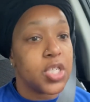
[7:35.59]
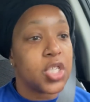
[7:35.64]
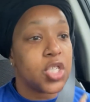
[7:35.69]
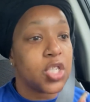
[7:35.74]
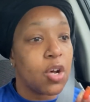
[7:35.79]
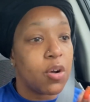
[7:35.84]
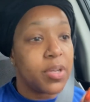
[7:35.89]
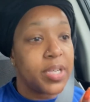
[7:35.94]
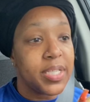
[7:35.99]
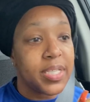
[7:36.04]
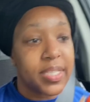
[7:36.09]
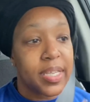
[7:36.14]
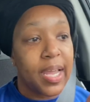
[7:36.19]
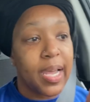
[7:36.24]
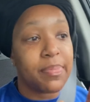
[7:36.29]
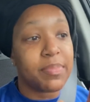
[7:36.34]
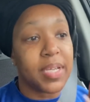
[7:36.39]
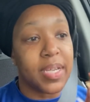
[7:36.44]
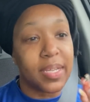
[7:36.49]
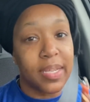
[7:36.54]
So he
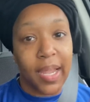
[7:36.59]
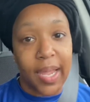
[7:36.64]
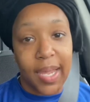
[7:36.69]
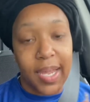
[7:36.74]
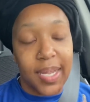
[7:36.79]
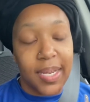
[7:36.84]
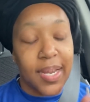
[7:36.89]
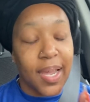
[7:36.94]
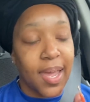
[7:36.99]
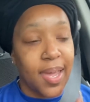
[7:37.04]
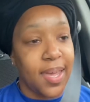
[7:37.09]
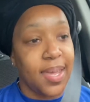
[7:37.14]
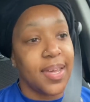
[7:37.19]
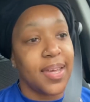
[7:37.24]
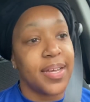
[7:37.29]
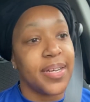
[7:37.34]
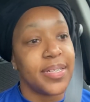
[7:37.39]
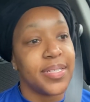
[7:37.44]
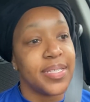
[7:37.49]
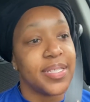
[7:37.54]
slept late
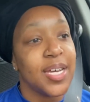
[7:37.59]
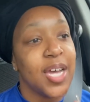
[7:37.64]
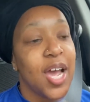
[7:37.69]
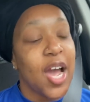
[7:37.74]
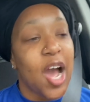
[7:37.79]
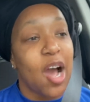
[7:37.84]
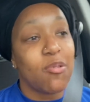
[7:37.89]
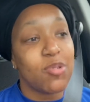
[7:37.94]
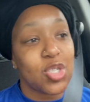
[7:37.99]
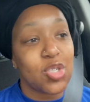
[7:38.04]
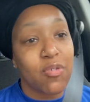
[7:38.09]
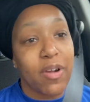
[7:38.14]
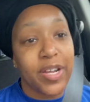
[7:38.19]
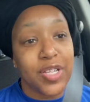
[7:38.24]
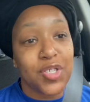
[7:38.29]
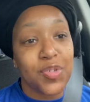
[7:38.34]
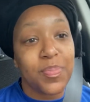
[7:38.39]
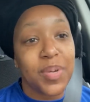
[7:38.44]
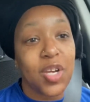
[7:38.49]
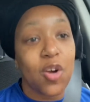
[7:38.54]
and I was trying
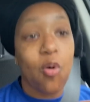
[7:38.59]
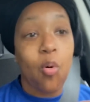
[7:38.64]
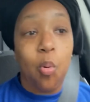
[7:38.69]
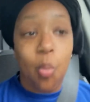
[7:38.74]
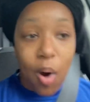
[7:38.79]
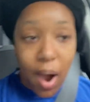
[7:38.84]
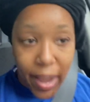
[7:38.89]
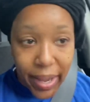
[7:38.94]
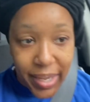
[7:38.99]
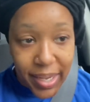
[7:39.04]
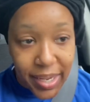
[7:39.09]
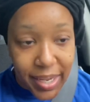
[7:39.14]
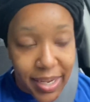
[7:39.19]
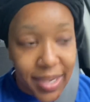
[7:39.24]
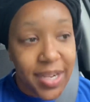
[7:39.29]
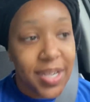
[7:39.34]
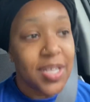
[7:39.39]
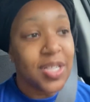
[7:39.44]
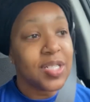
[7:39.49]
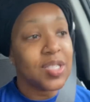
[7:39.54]
to be quiet
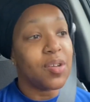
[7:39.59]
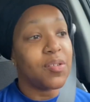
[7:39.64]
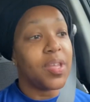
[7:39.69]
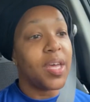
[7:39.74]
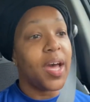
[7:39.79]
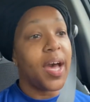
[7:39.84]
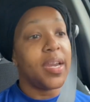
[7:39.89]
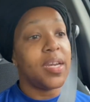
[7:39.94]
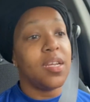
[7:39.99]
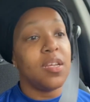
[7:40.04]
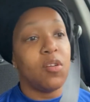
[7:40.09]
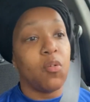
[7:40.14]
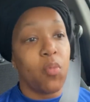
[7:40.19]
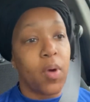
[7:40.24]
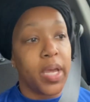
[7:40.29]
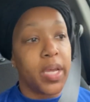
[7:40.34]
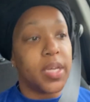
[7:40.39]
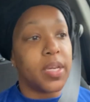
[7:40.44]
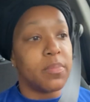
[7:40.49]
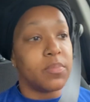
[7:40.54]
so that I didn't
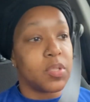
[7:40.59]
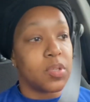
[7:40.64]
wake him,